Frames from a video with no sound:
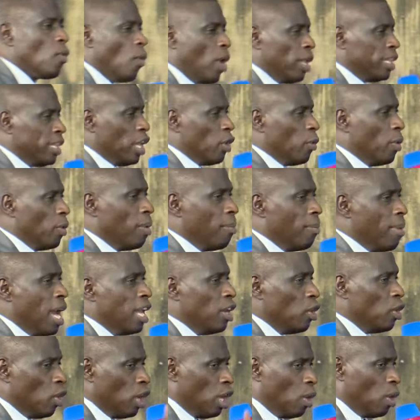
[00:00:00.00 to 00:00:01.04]
whether you are a
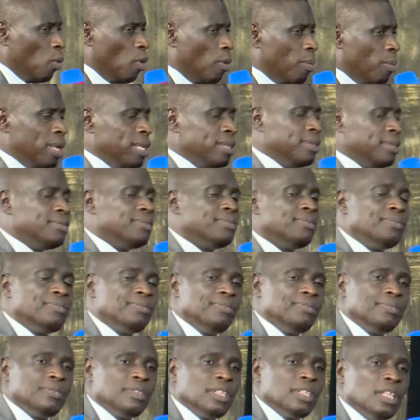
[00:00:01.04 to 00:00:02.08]
man or a woman.
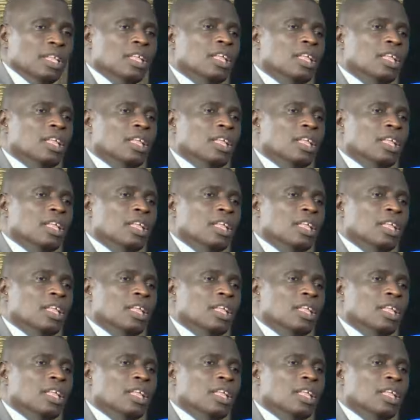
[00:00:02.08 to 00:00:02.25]
those